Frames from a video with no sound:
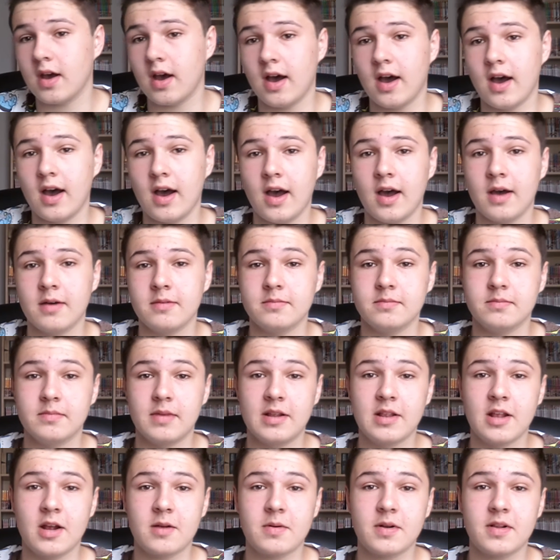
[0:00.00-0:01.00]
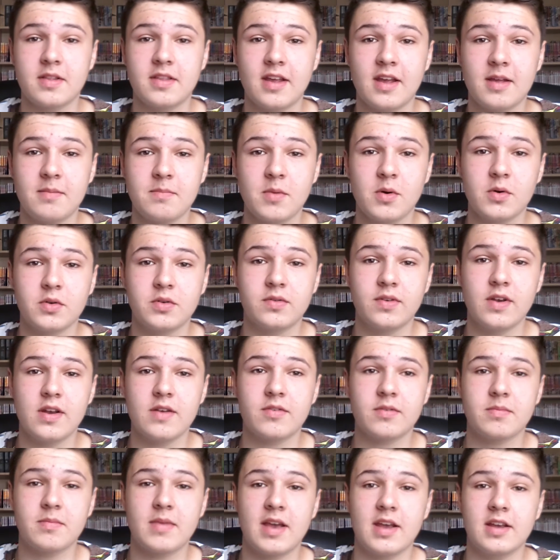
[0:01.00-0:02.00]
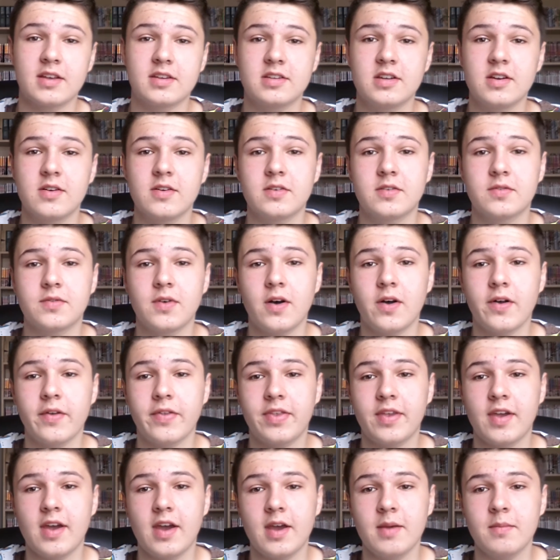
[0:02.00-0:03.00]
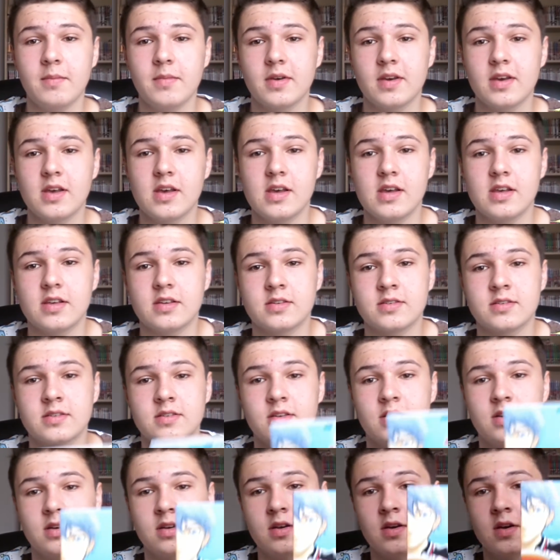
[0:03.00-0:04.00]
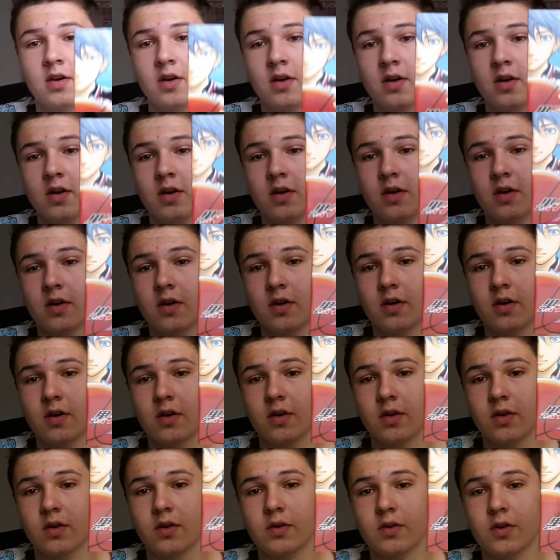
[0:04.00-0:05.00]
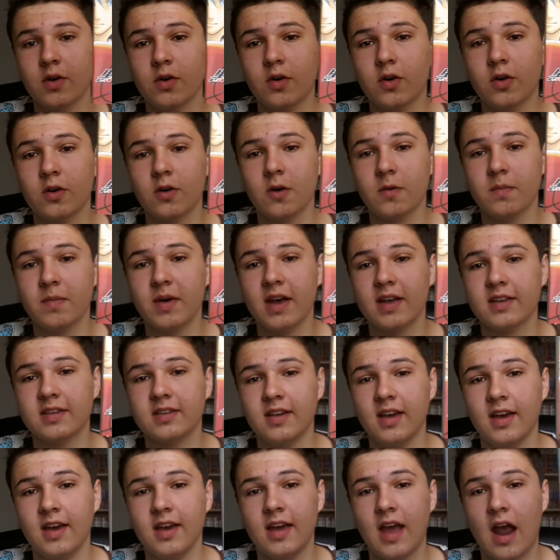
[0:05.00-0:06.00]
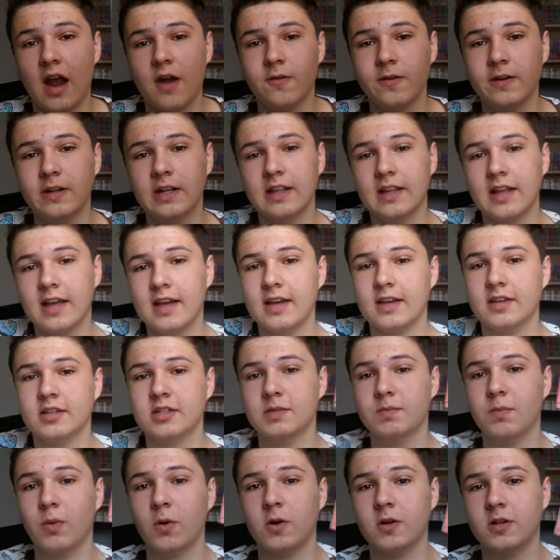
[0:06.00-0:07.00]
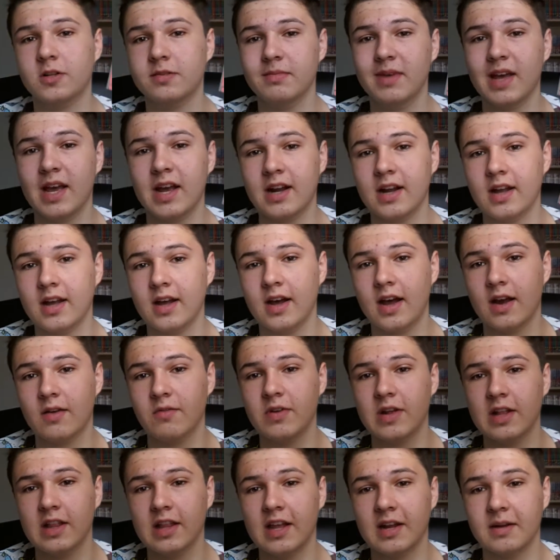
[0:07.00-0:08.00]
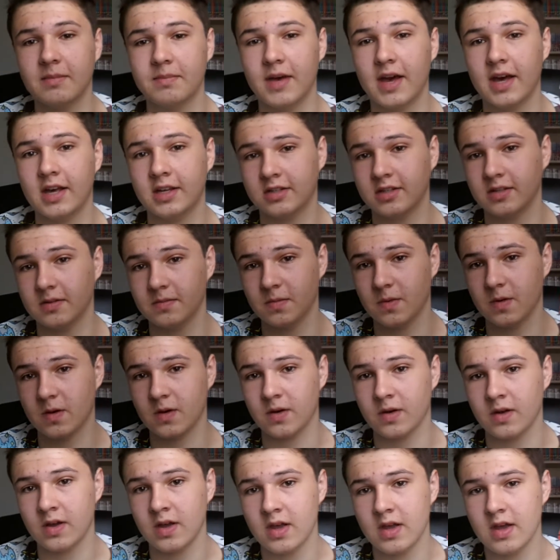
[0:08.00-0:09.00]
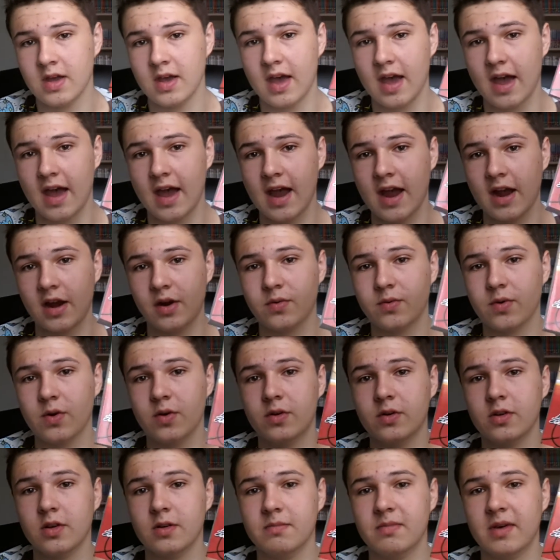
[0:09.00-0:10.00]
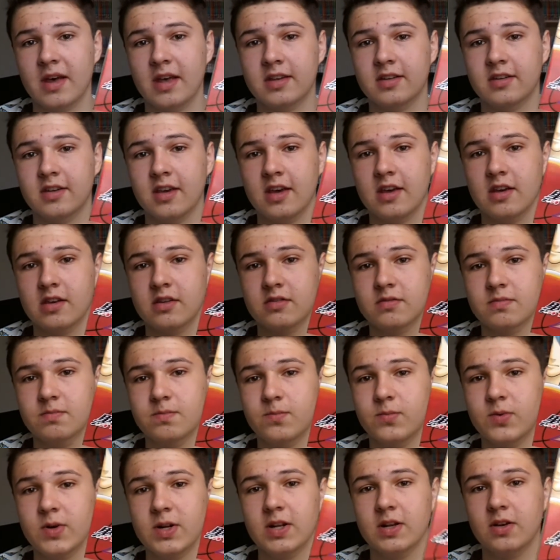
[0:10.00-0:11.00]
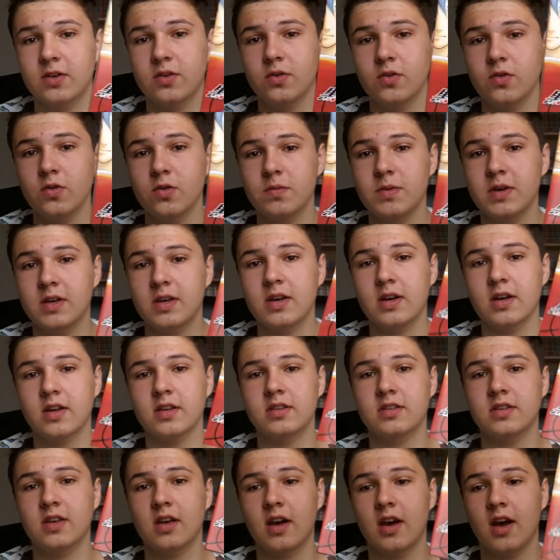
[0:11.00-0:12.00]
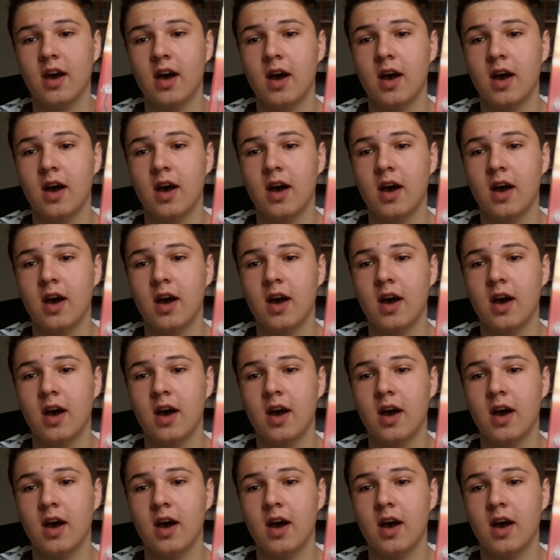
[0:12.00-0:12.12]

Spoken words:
My number 10 most favorite manga series of all time is Kuroko no Basket. I really like sports manga, I really like basketball, and Kuroko no Basket is pretty cool because